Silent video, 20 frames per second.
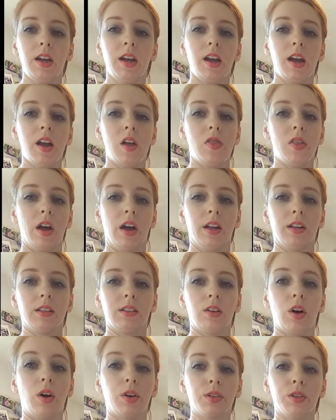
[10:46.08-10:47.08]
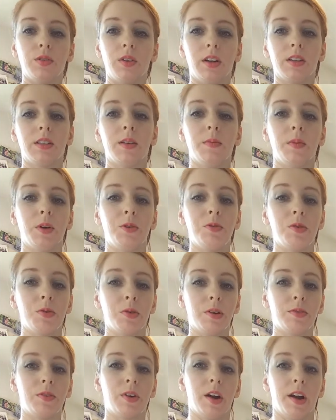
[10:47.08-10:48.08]
and that's also not something we
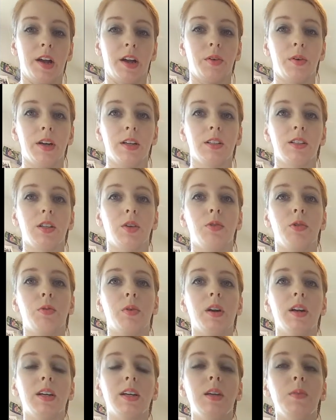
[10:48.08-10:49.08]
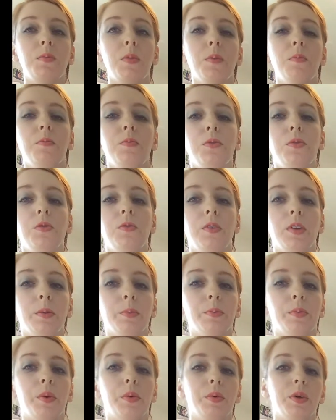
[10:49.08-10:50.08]
want for egg whites. So we want to keep them moving,
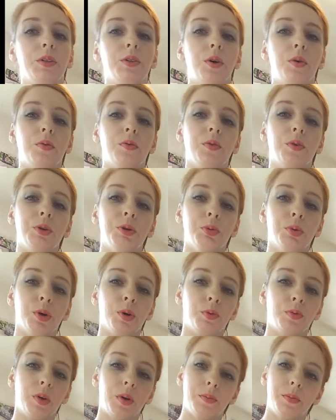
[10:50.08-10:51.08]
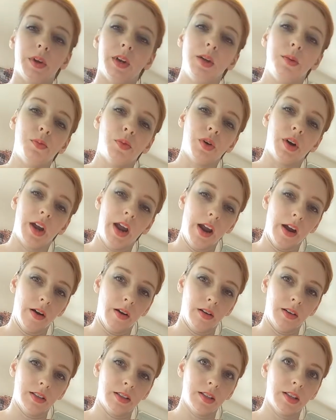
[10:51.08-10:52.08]
but we don't really want to whip any more air
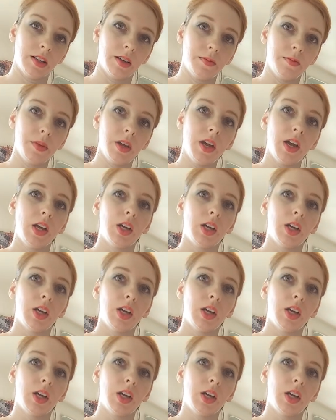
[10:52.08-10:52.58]
into them.